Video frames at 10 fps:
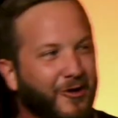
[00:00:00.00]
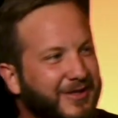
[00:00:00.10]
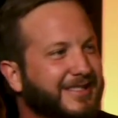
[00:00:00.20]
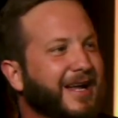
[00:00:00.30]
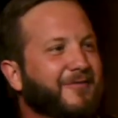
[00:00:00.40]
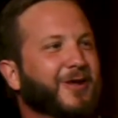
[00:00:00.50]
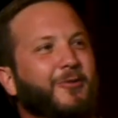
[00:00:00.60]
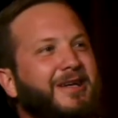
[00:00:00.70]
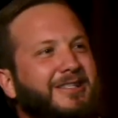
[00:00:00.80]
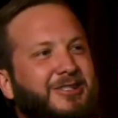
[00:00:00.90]
the stuff that
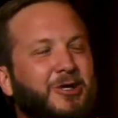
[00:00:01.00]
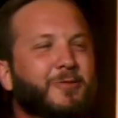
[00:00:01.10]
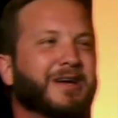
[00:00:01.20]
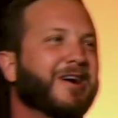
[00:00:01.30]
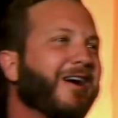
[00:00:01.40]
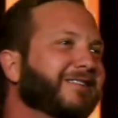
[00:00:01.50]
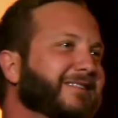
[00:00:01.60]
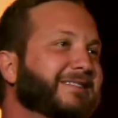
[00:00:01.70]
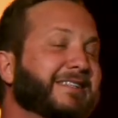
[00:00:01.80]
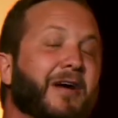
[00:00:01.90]
we consume, it
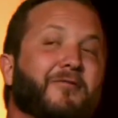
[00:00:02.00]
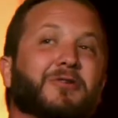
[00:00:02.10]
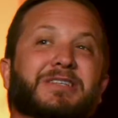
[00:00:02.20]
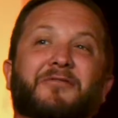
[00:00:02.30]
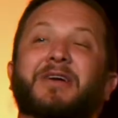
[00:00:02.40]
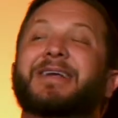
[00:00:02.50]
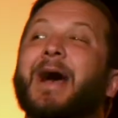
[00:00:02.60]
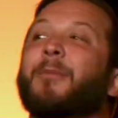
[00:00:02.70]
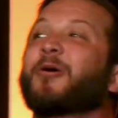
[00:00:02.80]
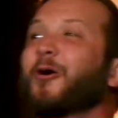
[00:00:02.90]
causes several different
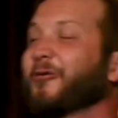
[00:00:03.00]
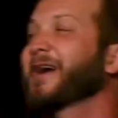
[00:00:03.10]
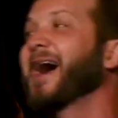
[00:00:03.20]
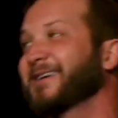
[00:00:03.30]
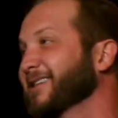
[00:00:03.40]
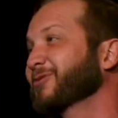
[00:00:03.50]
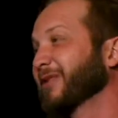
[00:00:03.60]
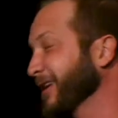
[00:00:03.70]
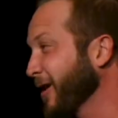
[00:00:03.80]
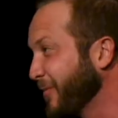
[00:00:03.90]
chemical reactions
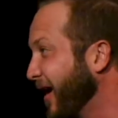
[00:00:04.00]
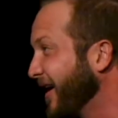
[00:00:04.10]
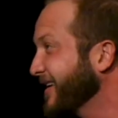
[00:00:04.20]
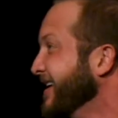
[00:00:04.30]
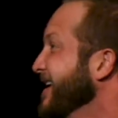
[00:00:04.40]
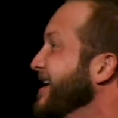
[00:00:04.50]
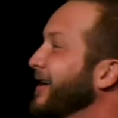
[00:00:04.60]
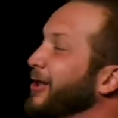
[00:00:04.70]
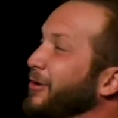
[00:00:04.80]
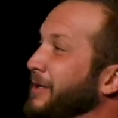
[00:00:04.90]
within our body,
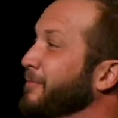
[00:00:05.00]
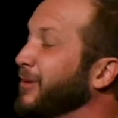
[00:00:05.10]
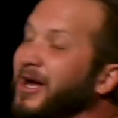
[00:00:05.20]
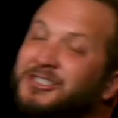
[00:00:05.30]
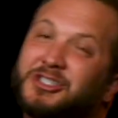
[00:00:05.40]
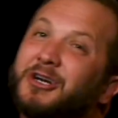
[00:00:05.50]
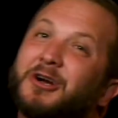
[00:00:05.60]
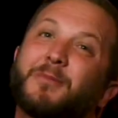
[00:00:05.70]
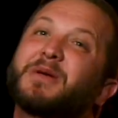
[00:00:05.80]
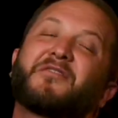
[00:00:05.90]
including blood sugar
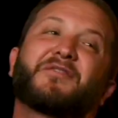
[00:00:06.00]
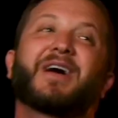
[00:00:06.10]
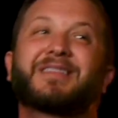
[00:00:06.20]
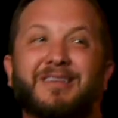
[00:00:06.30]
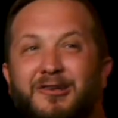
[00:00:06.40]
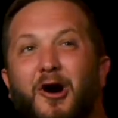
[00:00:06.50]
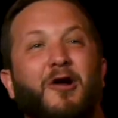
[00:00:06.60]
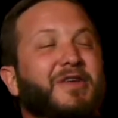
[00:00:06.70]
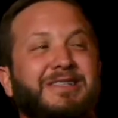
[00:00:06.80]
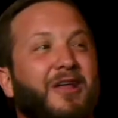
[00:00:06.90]
to be affected and
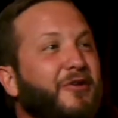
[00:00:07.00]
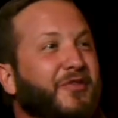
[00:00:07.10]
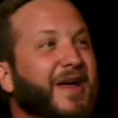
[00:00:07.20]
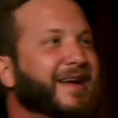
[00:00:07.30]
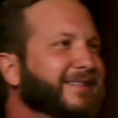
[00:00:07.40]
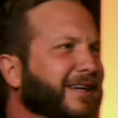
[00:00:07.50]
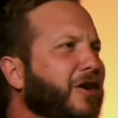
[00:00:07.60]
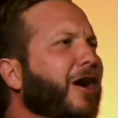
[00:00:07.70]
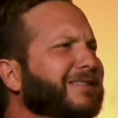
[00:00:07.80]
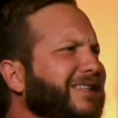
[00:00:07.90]
all these other things that
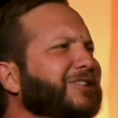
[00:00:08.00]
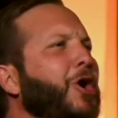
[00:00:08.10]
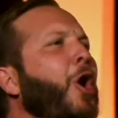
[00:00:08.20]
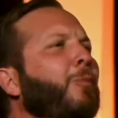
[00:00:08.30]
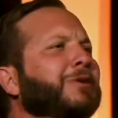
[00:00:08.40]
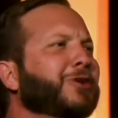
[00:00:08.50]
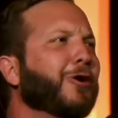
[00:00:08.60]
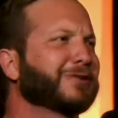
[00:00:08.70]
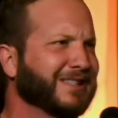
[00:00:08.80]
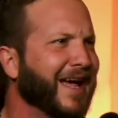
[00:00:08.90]
cause this
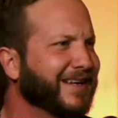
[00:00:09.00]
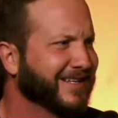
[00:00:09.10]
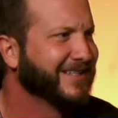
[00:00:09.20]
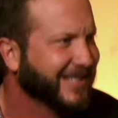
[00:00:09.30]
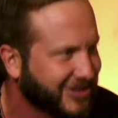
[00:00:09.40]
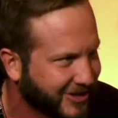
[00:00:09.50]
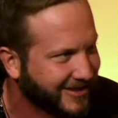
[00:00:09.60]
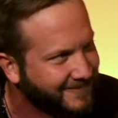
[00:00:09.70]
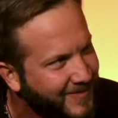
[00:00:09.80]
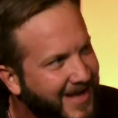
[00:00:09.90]
comatose-like
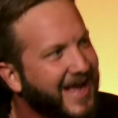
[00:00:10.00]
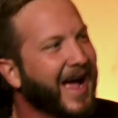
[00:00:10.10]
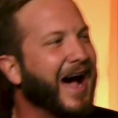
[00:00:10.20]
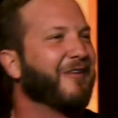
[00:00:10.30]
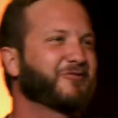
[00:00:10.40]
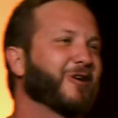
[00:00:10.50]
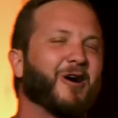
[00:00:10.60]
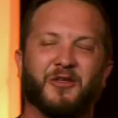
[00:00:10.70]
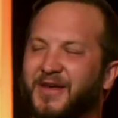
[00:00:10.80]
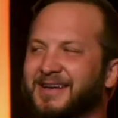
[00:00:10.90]
condition after
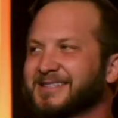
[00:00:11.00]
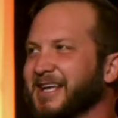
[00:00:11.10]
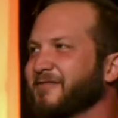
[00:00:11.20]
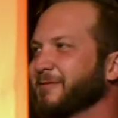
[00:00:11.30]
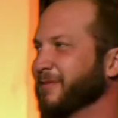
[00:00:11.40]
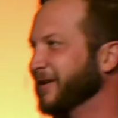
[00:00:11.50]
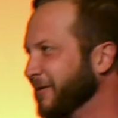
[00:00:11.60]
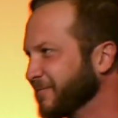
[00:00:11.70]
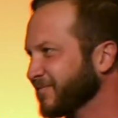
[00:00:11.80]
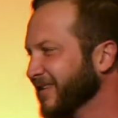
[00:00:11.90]
our Thanksgiving
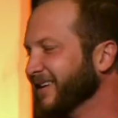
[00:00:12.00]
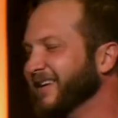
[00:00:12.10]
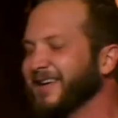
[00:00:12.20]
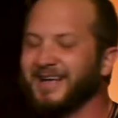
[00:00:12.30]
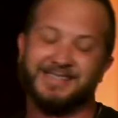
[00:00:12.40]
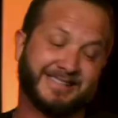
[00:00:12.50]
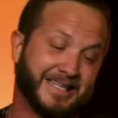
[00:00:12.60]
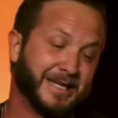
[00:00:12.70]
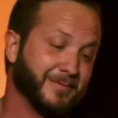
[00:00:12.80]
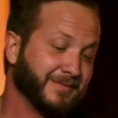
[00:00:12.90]
meal. It
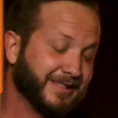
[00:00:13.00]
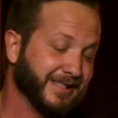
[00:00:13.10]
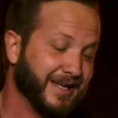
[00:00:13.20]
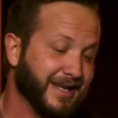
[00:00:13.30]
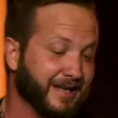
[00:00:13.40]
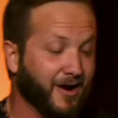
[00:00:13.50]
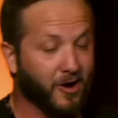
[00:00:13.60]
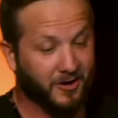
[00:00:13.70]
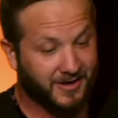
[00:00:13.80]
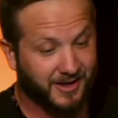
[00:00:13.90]
seems in
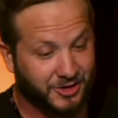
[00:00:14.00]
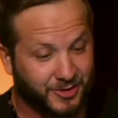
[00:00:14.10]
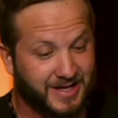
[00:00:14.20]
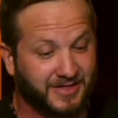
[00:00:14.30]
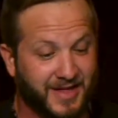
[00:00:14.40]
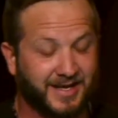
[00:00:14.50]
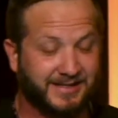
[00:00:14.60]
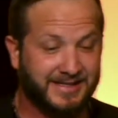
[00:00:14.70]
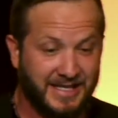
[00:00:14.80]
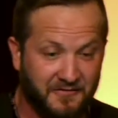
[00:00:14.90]
our country that
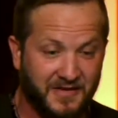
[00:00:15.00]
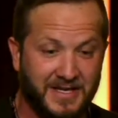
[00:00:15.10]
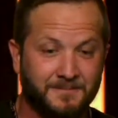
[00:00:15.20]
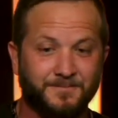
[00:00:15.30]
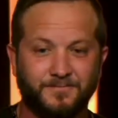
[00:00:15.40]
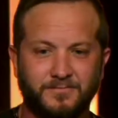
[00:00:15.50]
Thanksgiving